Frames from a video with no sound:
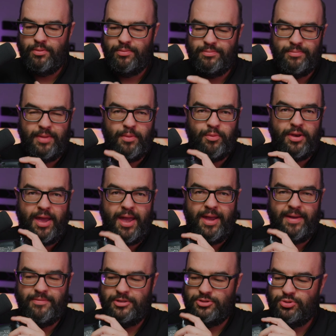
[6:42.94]
may want to
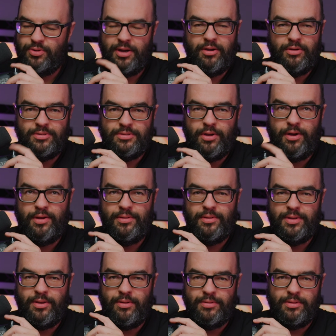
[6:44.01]
have the triggers on
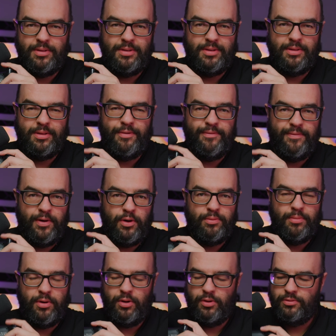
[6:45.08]
the full
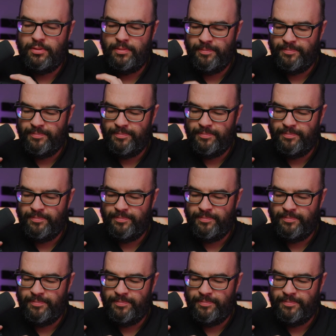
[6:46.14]
mode,